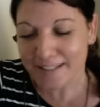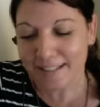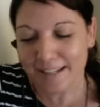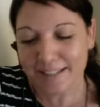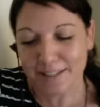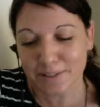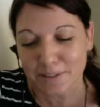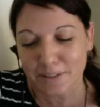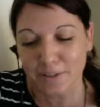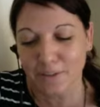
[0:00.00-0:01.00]
Tess has
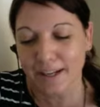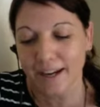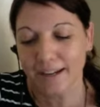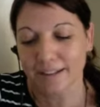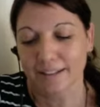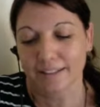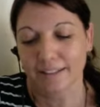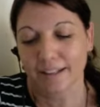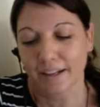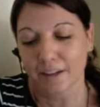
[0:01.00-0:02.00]
also created
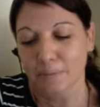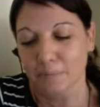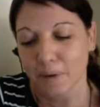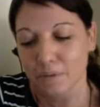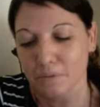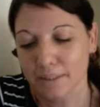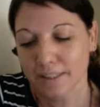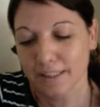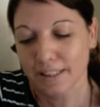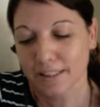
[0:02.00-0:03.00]
a
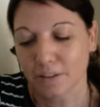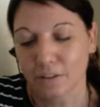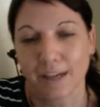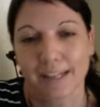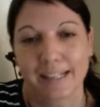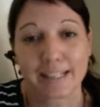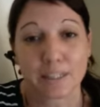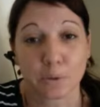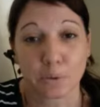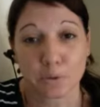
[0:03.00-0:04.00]
really great
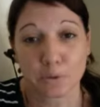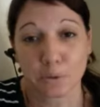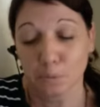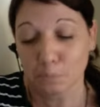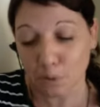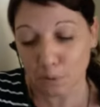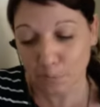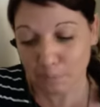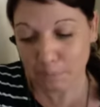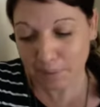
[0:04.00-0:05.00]
e-course called Blog
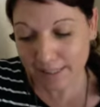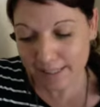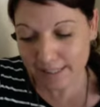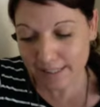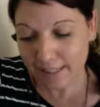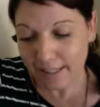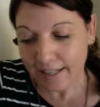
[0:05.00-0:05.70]
with Bliss,